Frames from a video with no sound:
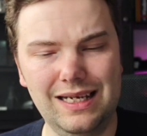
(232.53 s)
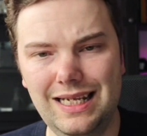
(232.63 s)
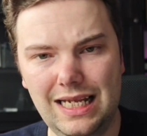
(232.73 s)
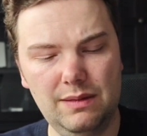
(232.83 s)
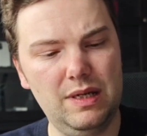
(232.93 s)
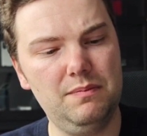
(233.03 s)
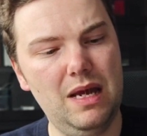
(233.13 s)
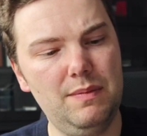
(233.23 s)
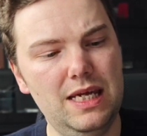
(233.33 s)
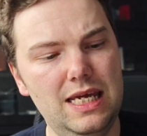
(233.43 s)
A little bit
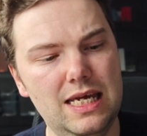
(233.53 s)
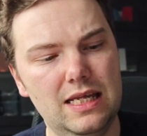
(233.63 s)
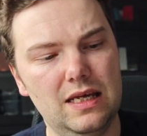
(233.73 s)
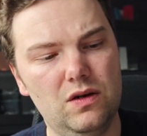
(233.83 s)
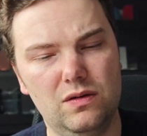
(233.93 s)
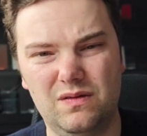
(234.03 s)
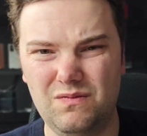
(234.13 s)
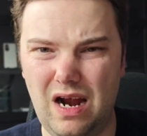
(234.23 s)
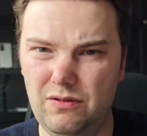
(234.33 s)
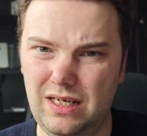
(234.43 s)
maybe here they could
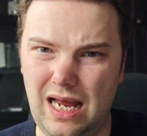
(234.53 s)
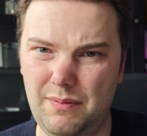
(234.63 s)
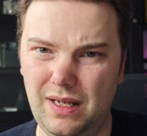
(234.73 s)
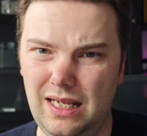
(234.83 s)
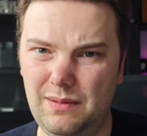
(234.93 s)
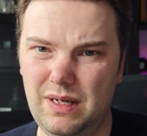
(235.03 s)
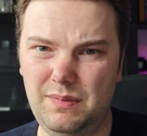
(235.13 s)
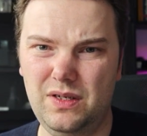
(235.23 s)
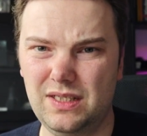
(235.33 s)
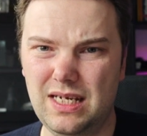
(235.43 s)
round it up a little bit,
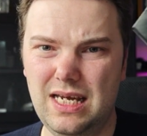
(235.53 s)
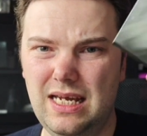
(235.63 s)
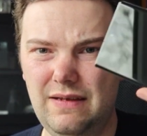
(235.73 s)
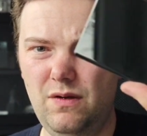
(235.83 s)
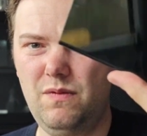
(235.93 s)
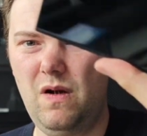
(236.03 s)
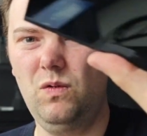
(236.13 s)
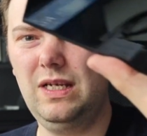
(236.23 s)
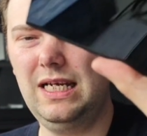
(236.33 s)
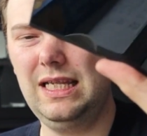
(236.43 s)
because if you're
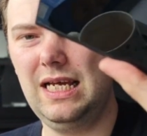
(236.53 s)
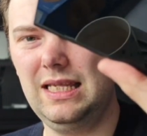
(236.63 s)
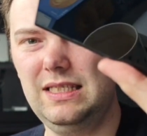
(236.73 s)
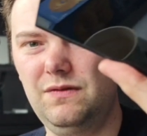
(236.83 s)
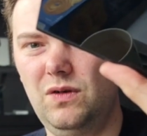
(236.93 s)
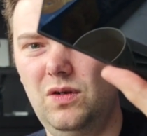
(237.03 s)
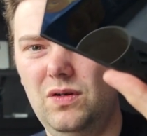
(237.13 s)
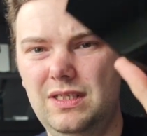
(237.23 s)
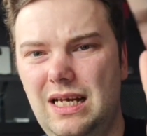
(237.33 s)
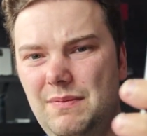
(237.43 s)
holding it like this for a
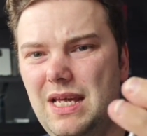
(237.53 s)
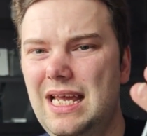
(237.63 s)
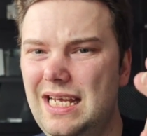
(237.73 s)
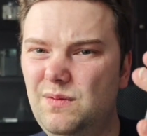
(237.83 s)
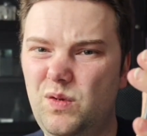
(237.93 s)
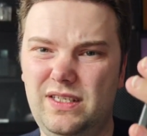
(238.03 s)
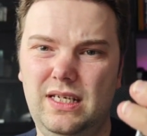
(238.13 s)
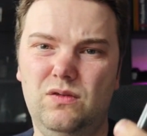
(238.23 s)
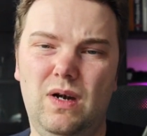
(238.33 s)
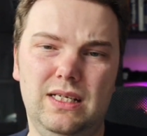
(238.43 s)
long time, it's
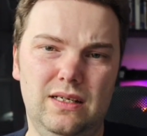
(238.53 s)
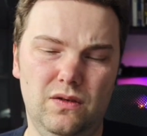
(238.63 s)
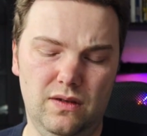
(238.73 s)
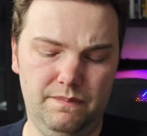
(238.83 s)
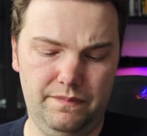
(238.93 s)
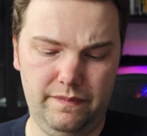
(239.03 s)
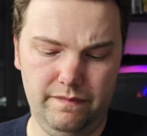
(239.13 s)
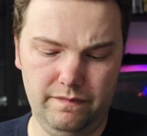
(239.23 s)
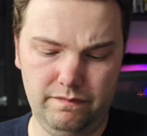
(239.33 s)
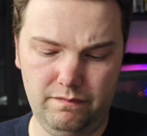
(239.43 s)
pressing quite into the
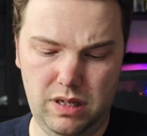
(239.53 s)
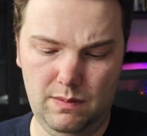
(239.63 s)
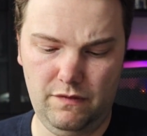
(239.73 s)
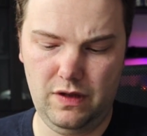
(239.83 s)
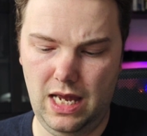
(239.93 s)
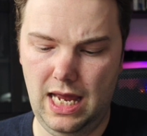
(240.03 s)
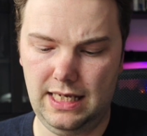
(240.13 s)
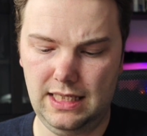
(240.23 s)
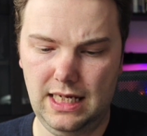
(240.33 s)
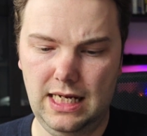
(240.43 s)
palm your
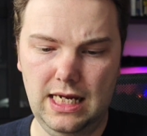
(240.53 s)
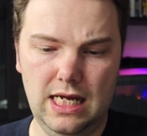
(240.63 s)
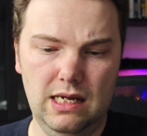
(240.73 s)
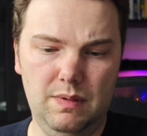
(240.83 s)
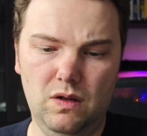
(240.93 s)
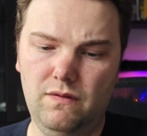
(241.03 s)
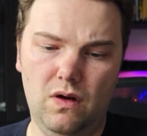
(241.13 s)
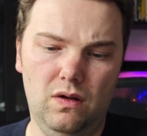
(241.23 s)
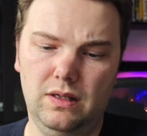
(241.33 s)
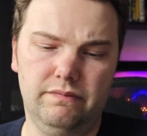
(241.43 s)
hand. But
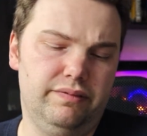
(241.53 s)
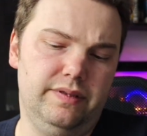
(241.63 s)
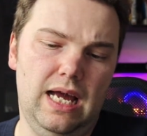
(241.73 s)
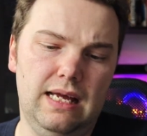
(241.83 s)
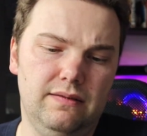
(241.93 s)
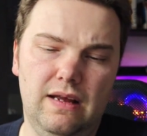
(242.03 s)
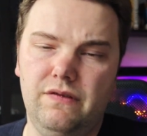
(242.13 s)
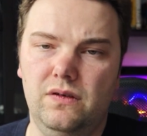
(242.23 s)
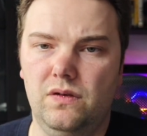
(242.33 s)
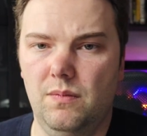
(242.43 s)
overall,
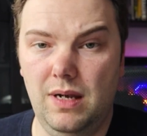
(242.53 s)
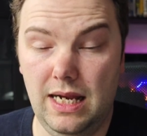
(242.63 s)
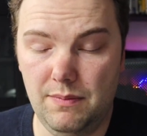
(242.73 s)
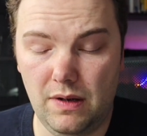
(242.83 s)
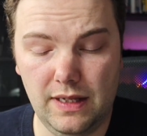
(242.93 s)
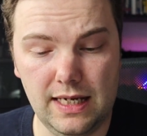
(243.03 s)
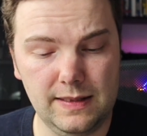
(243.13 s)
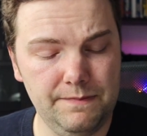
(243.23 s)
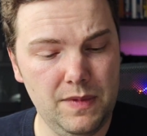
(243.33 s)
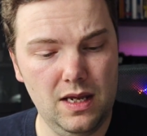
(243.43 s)
nothing to complain about
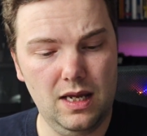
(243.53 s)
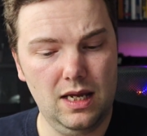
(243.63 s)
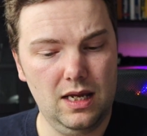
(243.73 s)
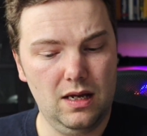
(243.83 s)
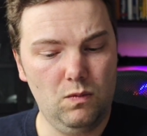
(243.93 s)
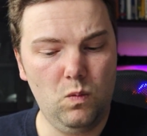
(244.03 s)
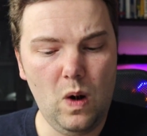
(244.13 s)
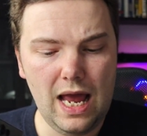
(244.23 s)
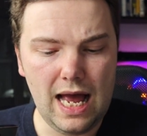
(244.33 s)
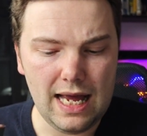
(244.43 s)
that.
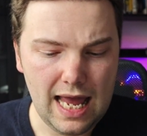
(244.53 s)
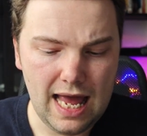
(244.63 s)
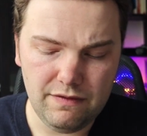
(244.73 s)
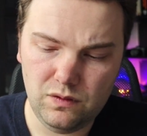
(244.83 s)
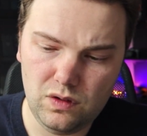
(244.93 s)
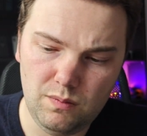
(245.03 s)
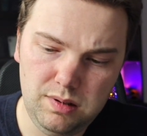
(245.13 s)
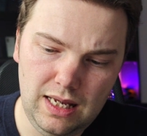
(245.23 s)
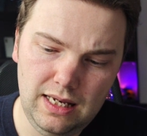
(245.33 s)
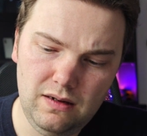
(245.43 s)
Where I have to
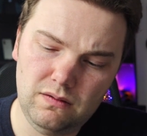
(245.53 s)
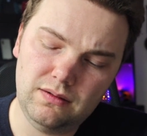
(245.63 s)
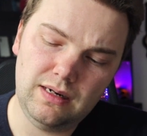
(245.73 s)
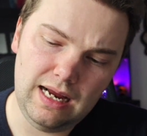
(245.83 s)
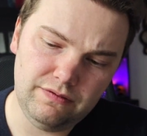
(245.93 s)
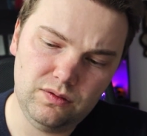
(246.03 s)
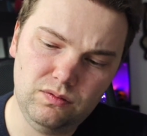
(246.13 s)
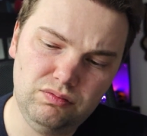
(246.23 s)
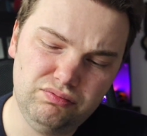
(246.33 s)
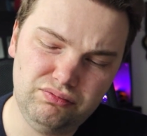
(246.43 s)
complain, or have
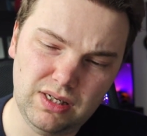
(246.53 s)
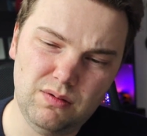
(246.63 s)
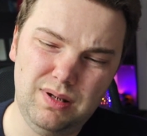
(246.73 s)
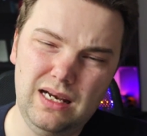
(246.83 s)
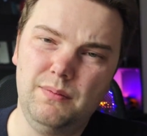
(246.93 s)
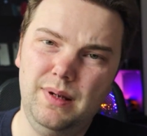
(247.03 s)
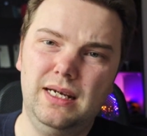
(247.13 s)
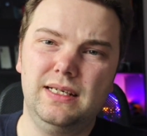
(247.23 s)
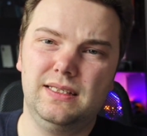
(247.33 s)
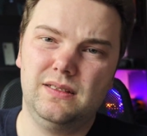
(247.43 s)
to complain a
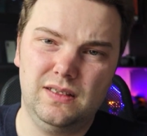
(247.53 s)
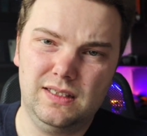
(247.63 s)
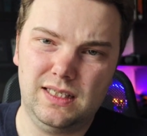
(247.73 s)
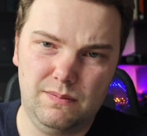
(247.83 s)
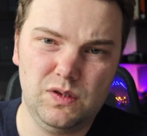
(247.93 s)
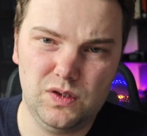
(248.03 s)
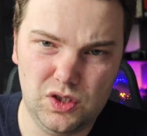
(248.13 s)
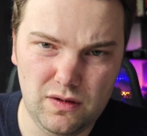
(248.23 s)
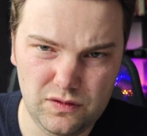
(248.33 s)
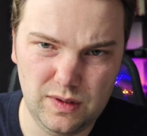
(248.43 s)
bit, is the Samsung
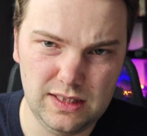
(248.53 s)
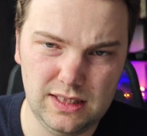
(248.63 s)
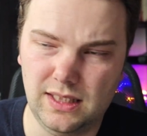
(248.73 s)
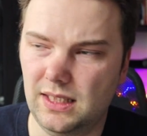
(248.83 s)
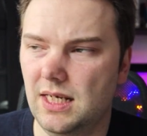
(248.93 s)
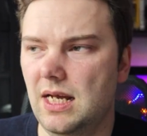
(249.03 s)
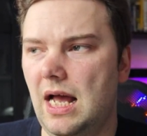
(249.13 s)
software still.